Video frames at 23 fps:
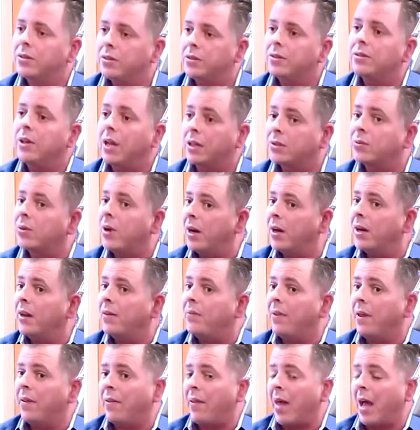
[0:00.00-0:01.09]
That's right.
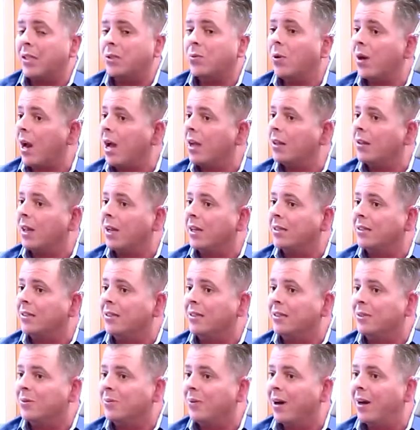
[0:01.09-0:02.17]
And that's what I like to
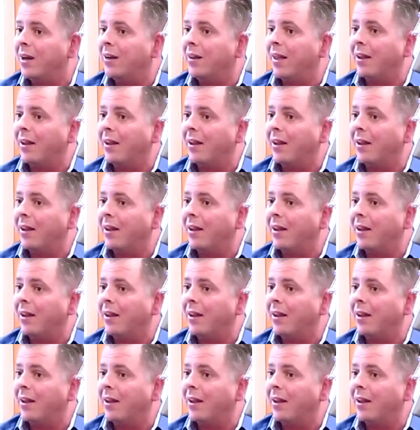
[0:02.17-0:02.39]
do, right?